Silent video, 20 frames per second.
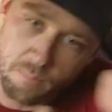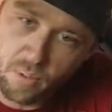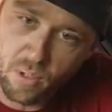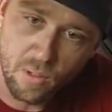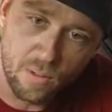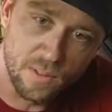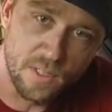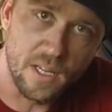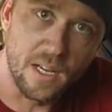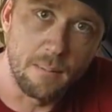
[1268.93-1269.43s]

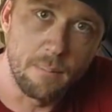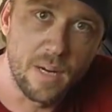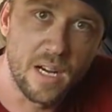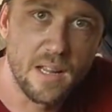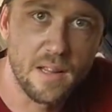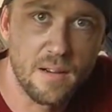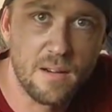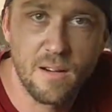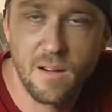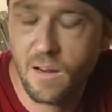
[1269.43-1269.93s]
pulled on
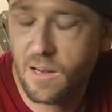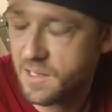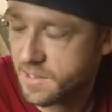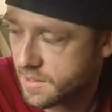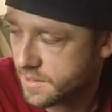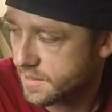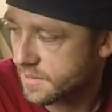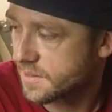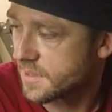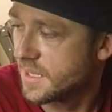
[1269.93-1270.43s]
by the
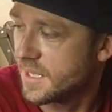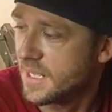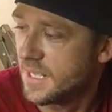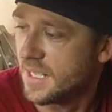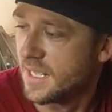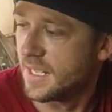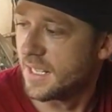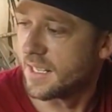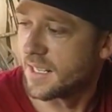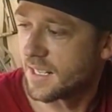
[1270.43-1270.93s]
harnesses,
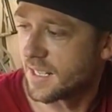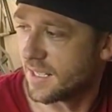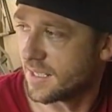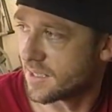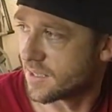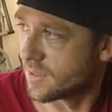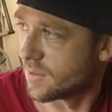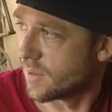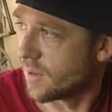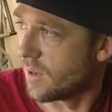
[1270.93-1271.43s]

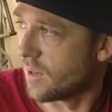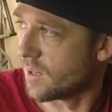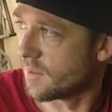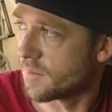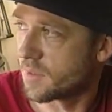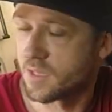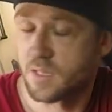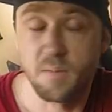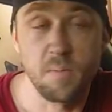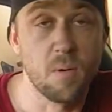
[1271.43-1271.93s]
because all
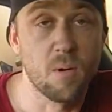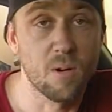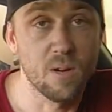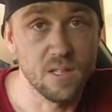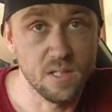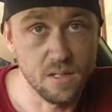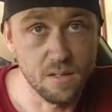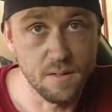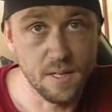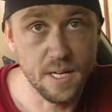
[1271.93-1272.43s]
of the support
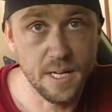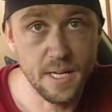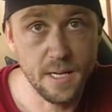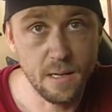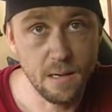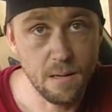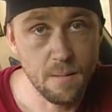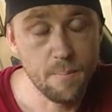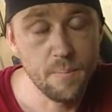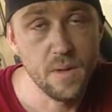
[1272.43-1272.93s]
is over
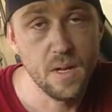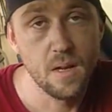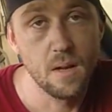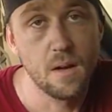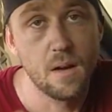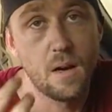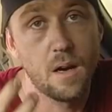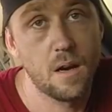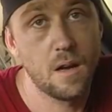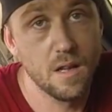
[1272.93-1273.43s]
here.
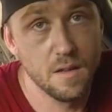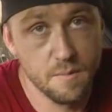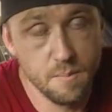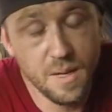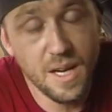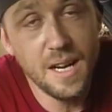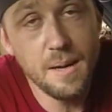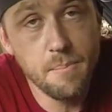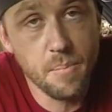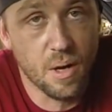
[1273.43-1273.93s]
All of
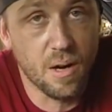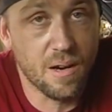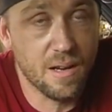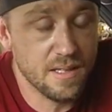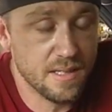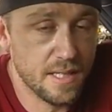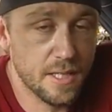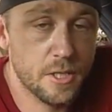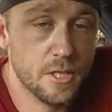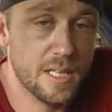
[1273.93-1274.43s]
my
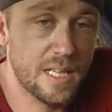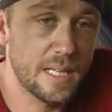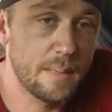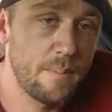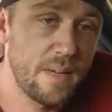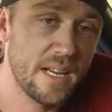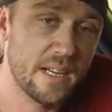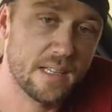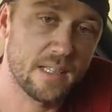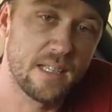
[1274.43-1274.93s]
bars, I try to
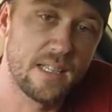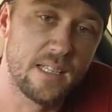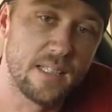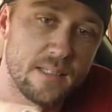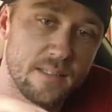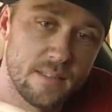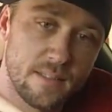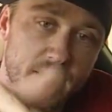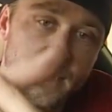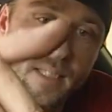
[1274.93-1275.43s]
make
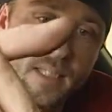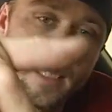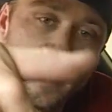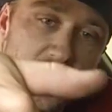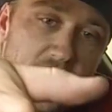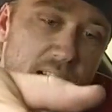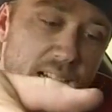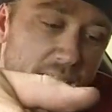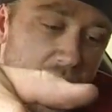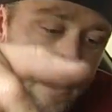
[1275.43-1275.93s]
a
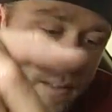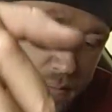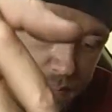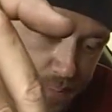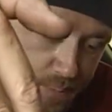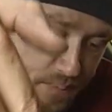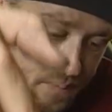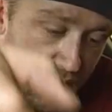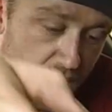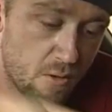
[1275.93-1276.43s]
design,
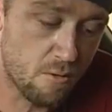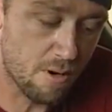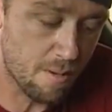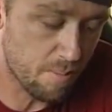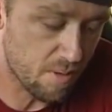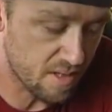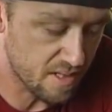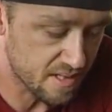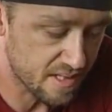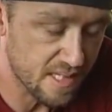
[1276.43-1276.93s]

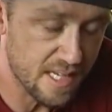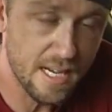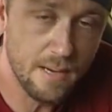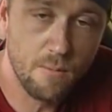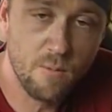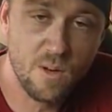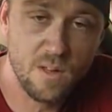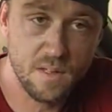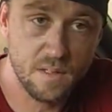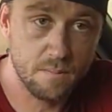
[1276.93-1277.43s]
incorporate the
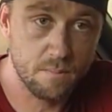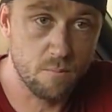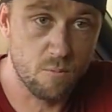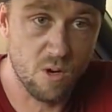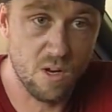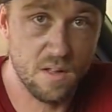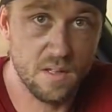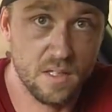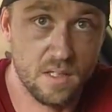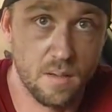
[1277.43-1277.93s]
design
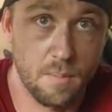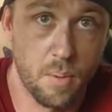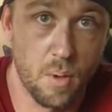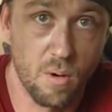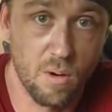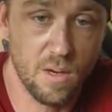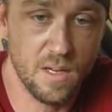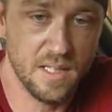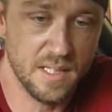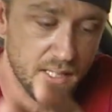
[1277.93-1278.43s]
where the
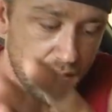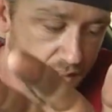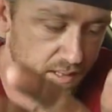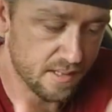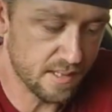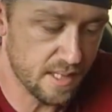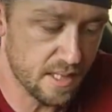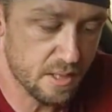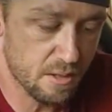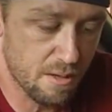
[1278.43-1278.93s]
support is in the
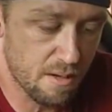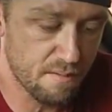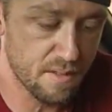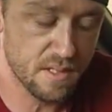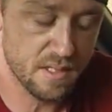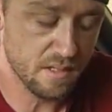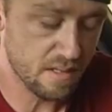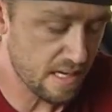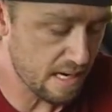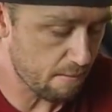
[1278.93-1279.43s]
center of
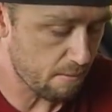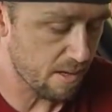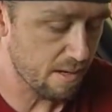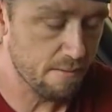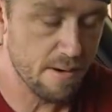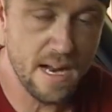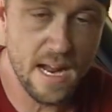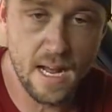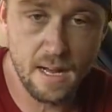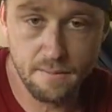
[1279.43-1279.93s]
it. So that way
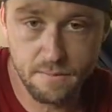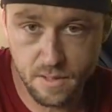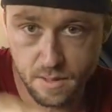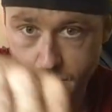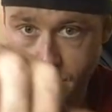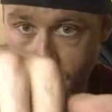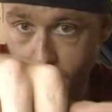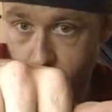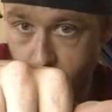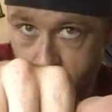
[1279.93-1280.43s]
we have
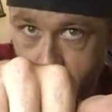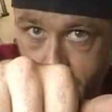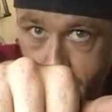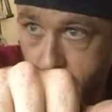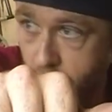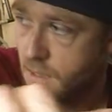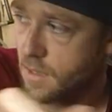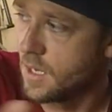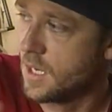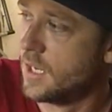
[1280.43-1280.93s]
support
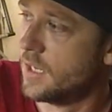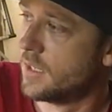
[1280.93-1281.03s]
here,